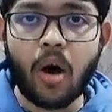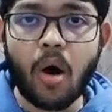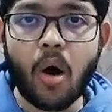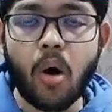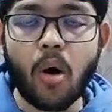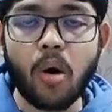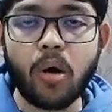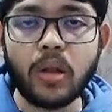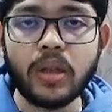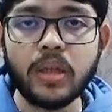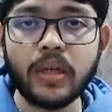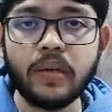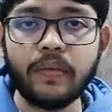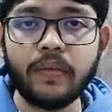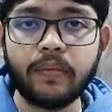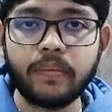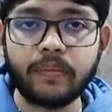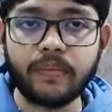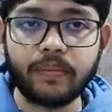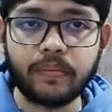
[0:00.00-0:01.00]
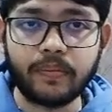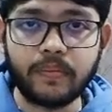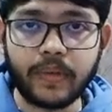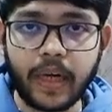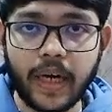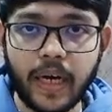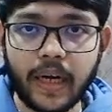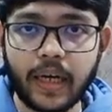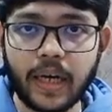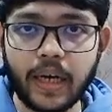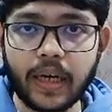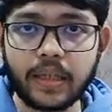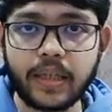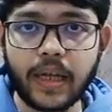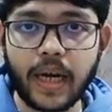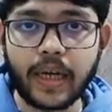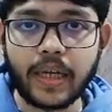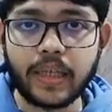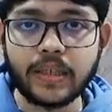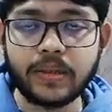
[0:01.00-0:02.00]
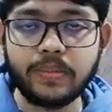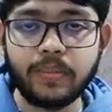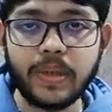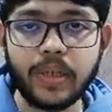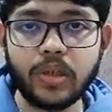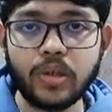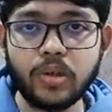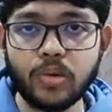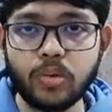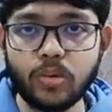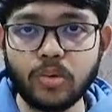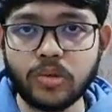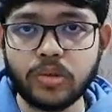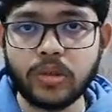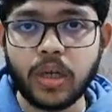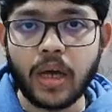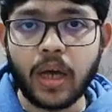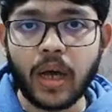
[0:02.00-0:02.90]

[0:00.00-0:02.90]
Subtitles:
all the data that is being used